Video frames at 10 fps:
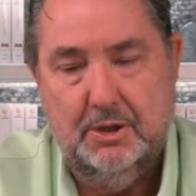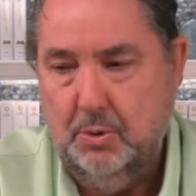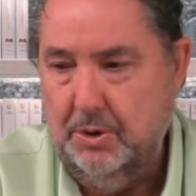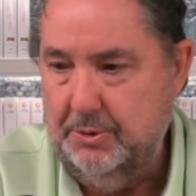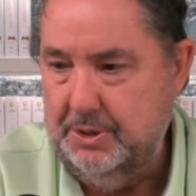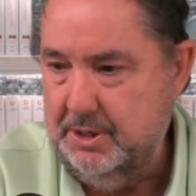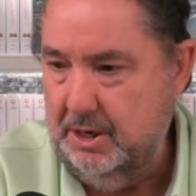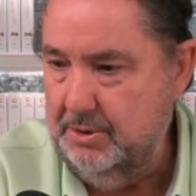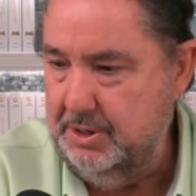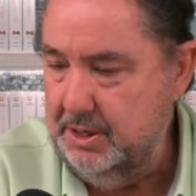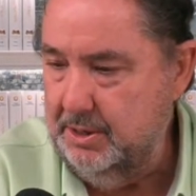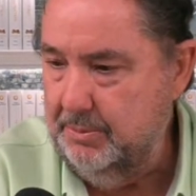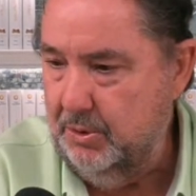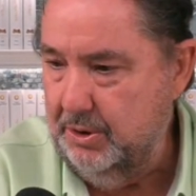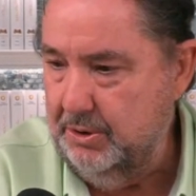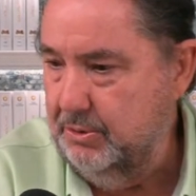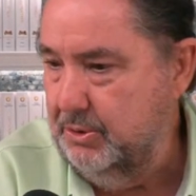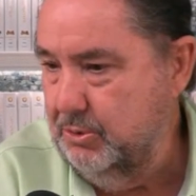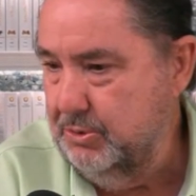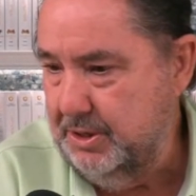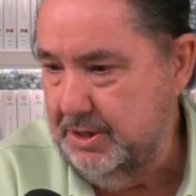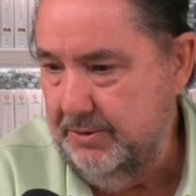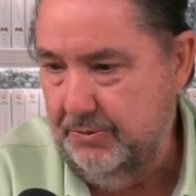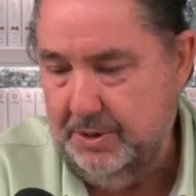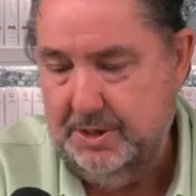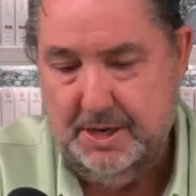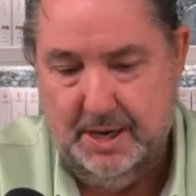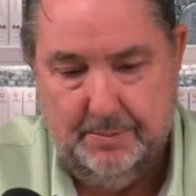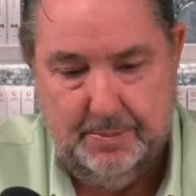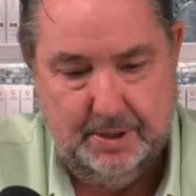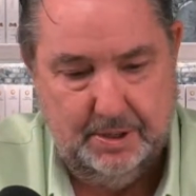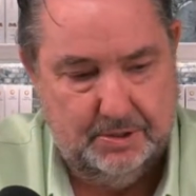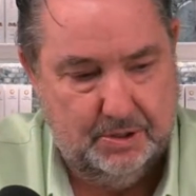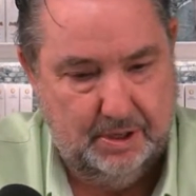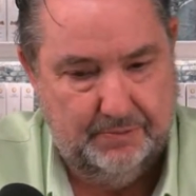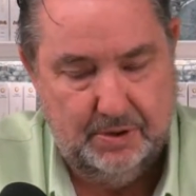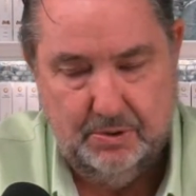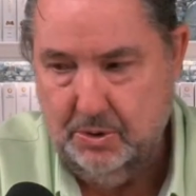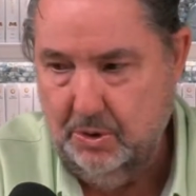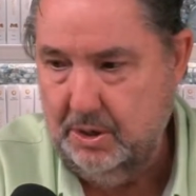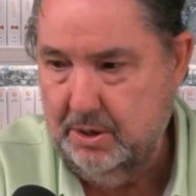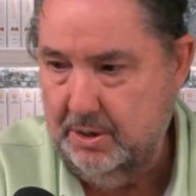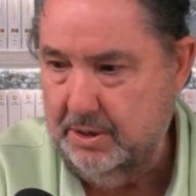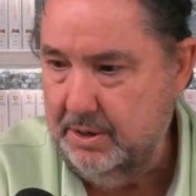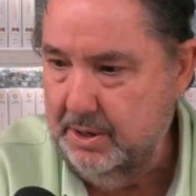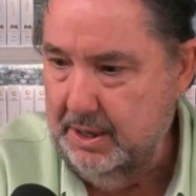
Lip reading: whether it's Haredim or you use a different name because you live in New York and